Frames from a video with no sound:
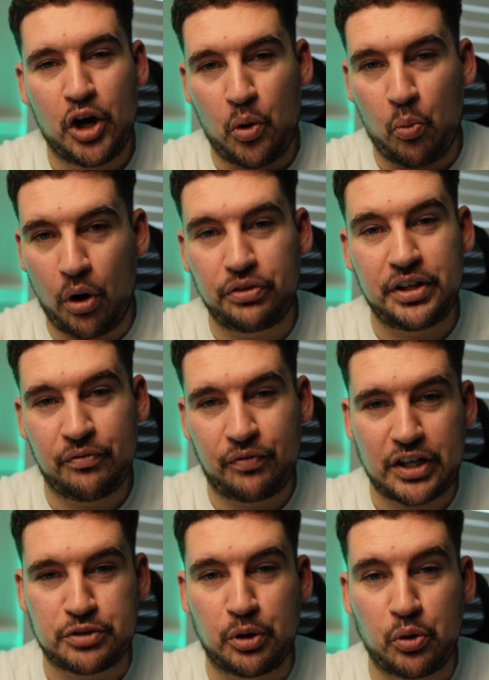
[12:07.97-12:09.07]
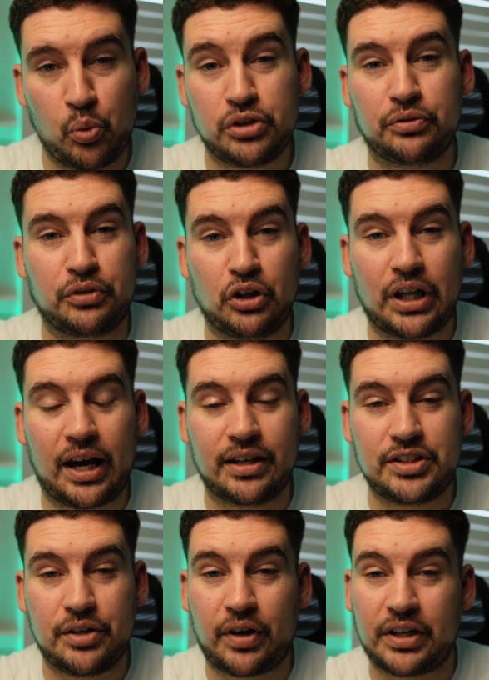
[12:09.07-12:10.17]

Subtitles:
what the investment would have looked like if I